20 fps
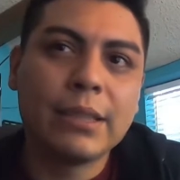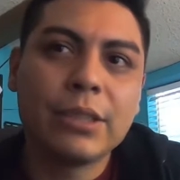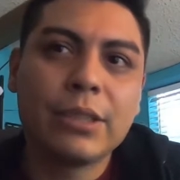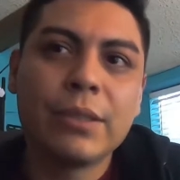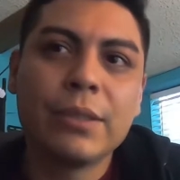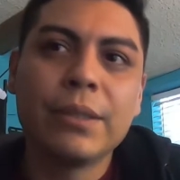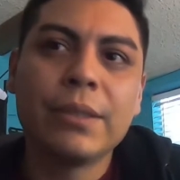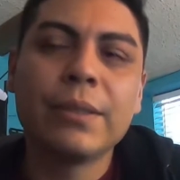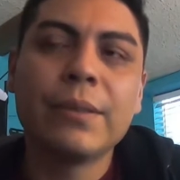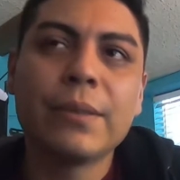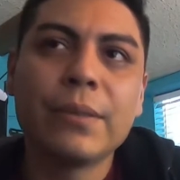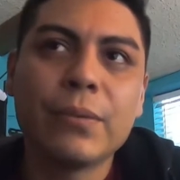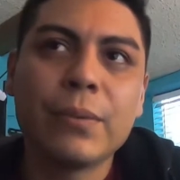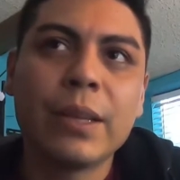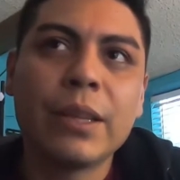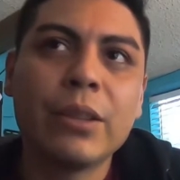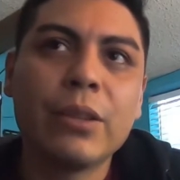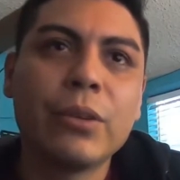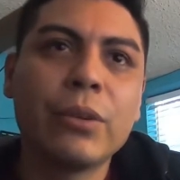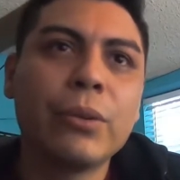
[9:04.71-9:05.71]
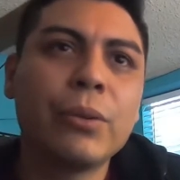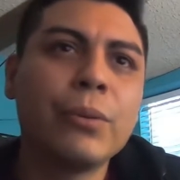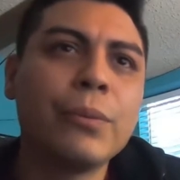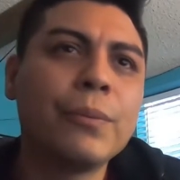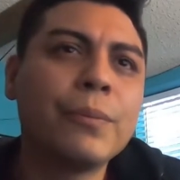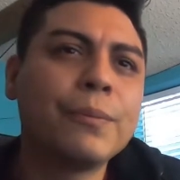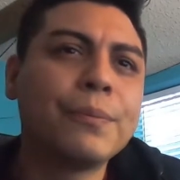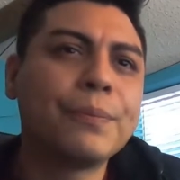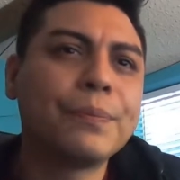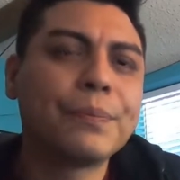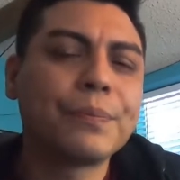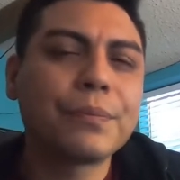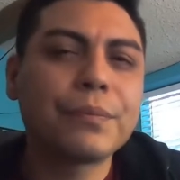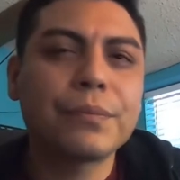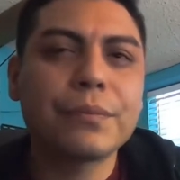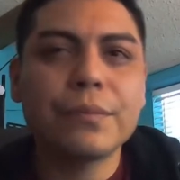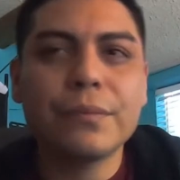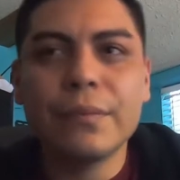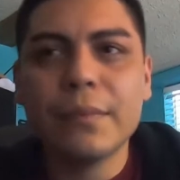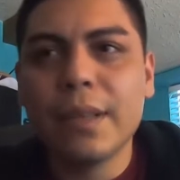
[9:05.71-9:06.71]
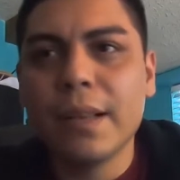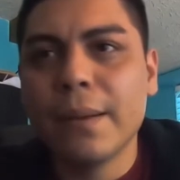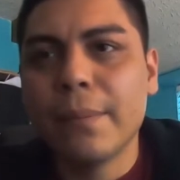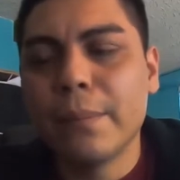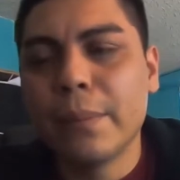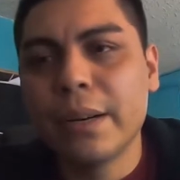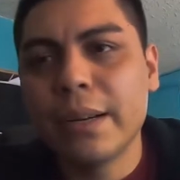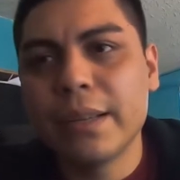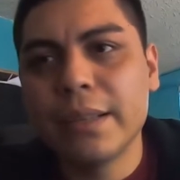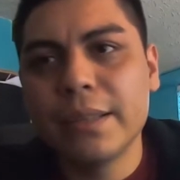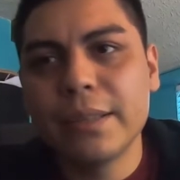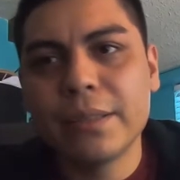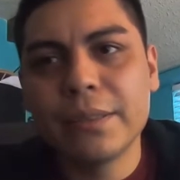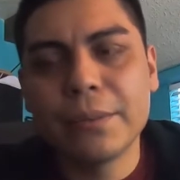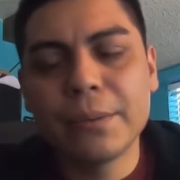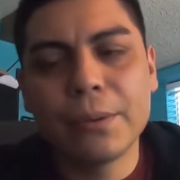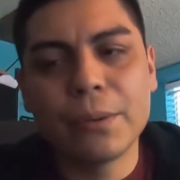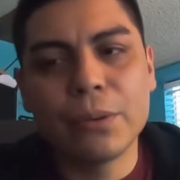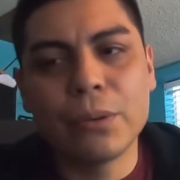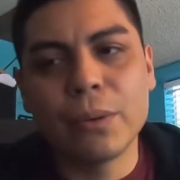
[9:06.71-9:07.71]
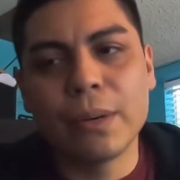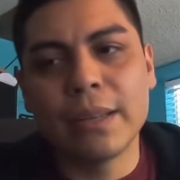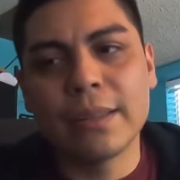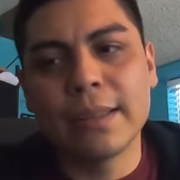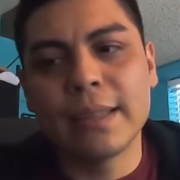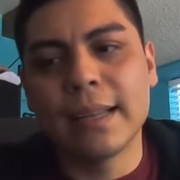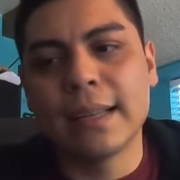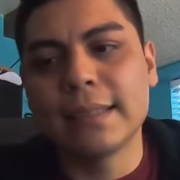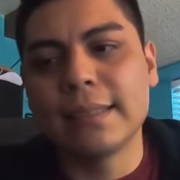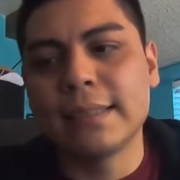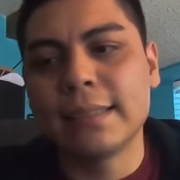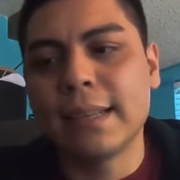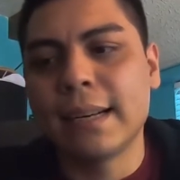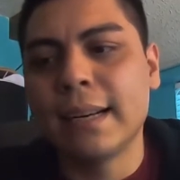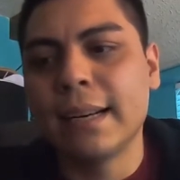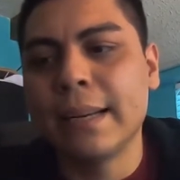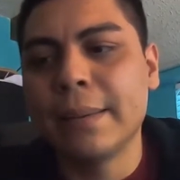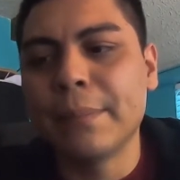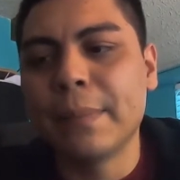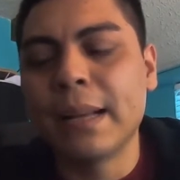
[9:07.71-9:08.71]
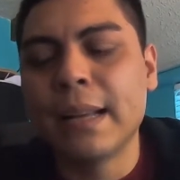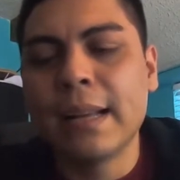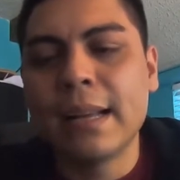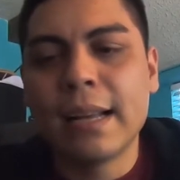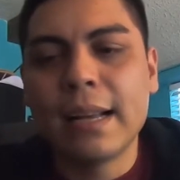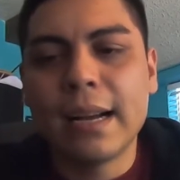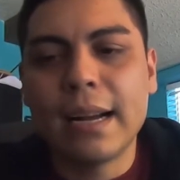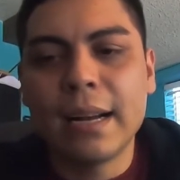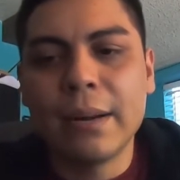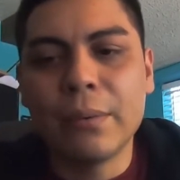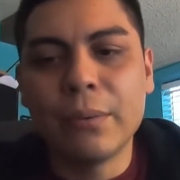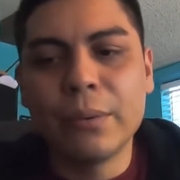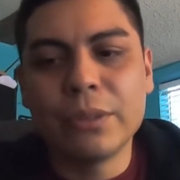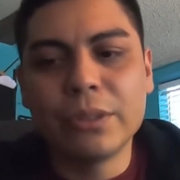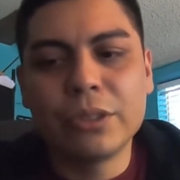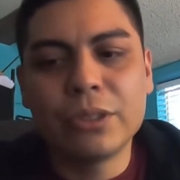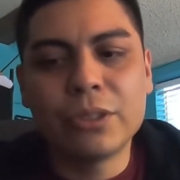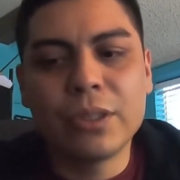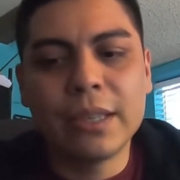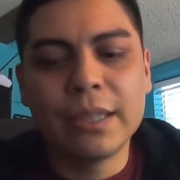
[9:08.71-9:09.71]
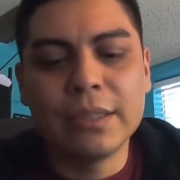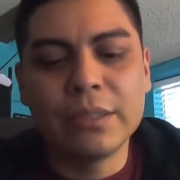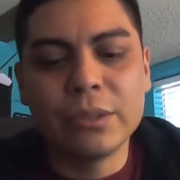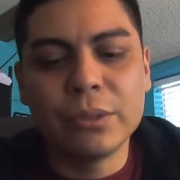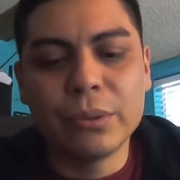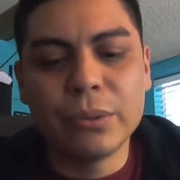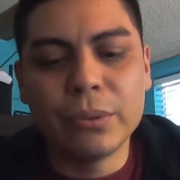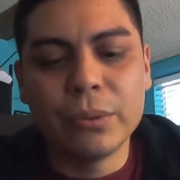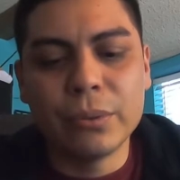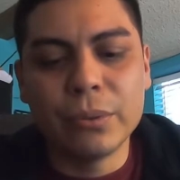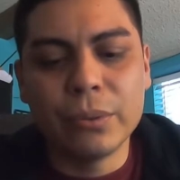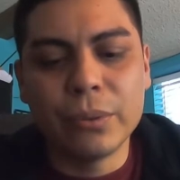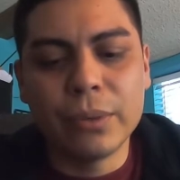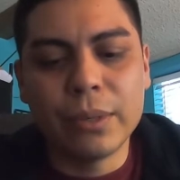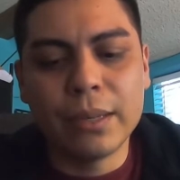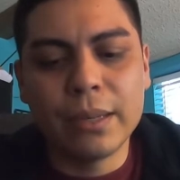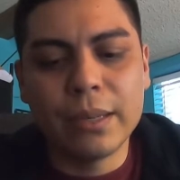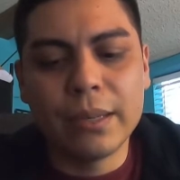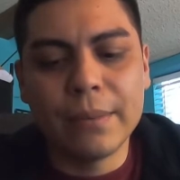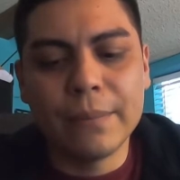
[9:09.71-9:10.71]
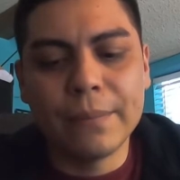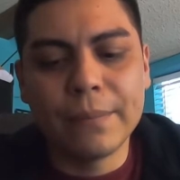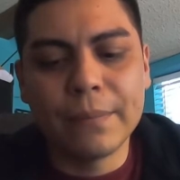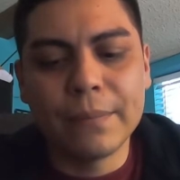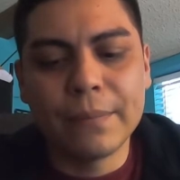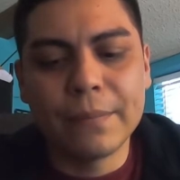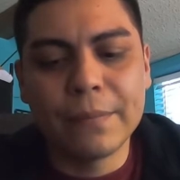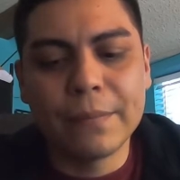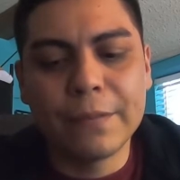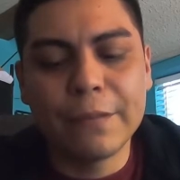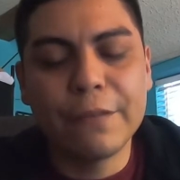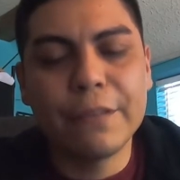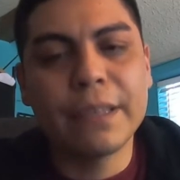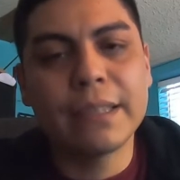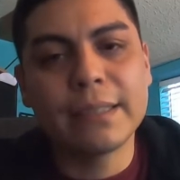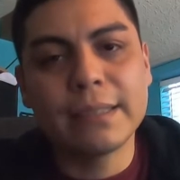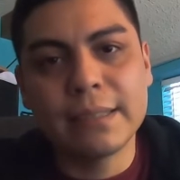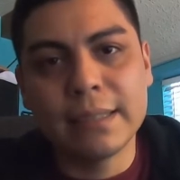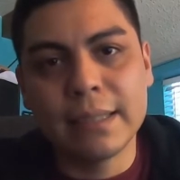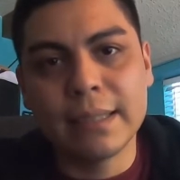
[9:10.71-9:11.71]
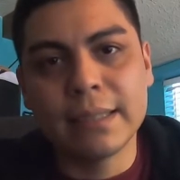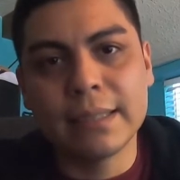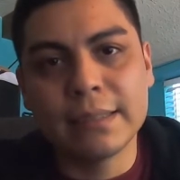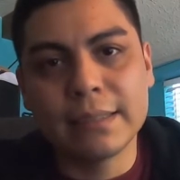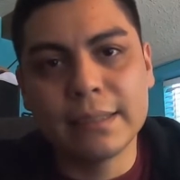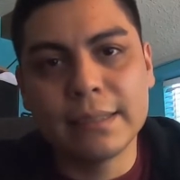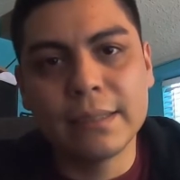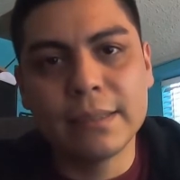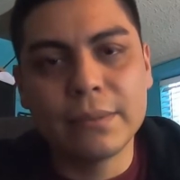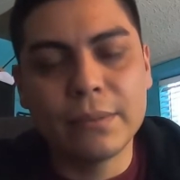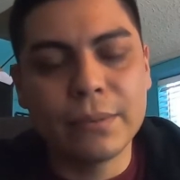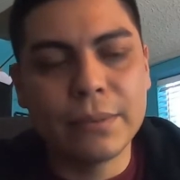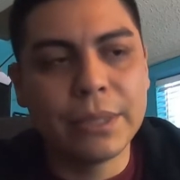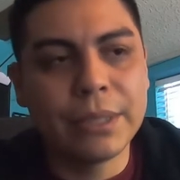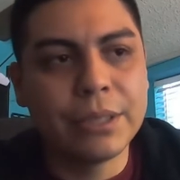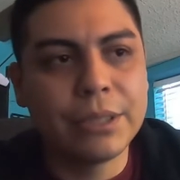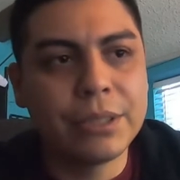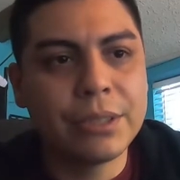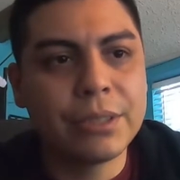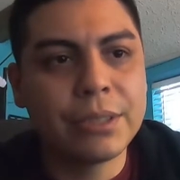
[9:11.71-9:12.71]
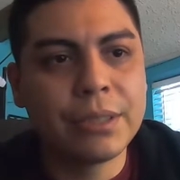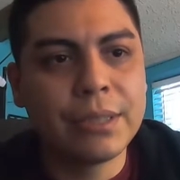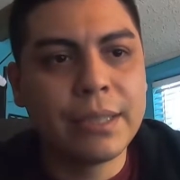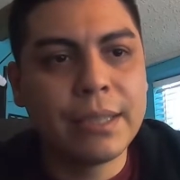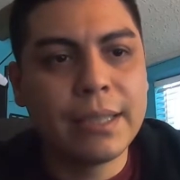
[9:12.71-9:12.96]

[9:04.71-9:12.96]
that she went through. But throughout that time, I was trying to fix things, which,